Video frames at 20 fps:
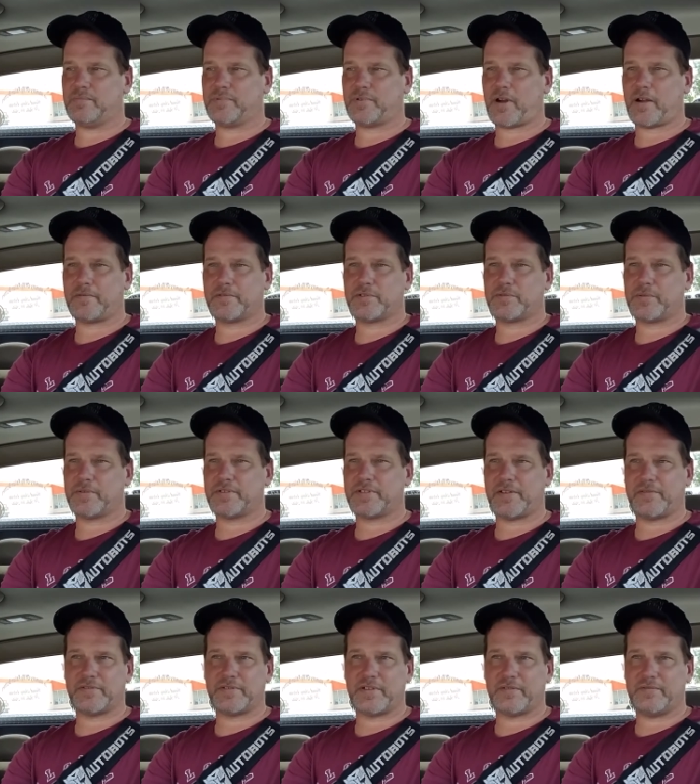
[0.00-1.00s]
Proverbs
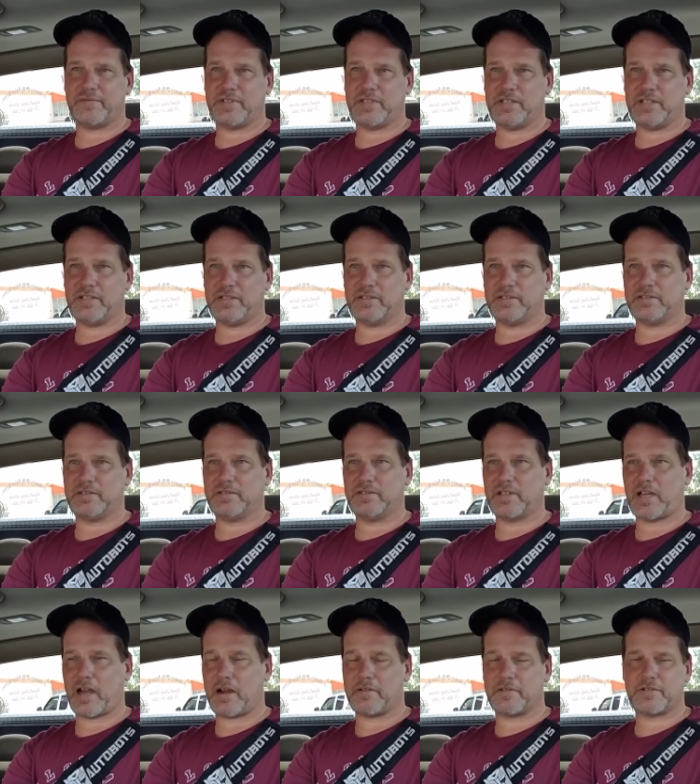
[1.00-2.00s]

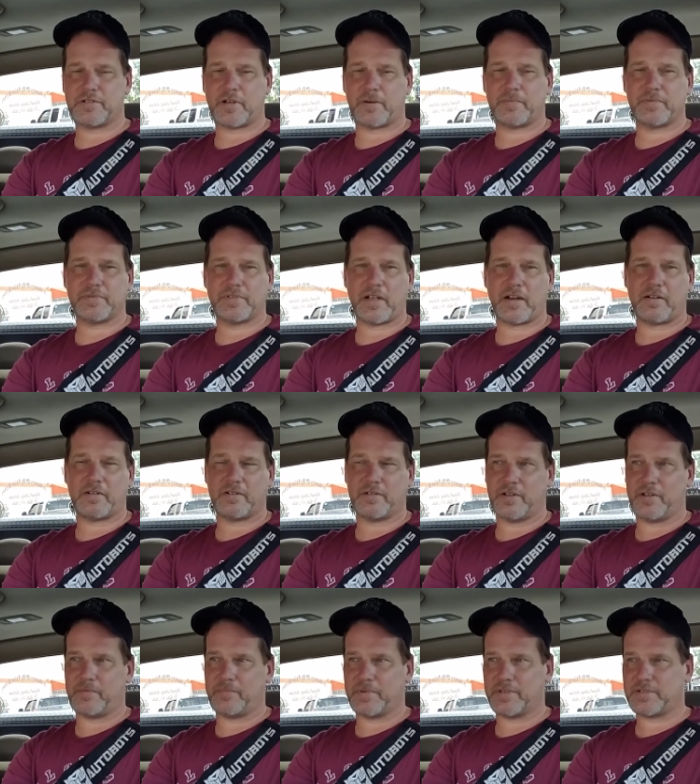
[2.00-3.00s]
27:17, iron sharpens iron,
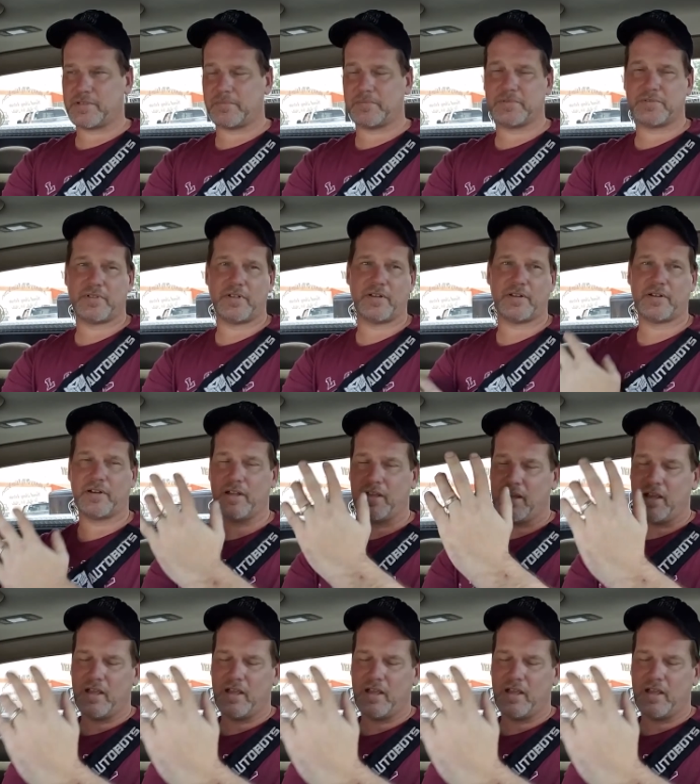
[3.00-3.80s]
another man sharpens another.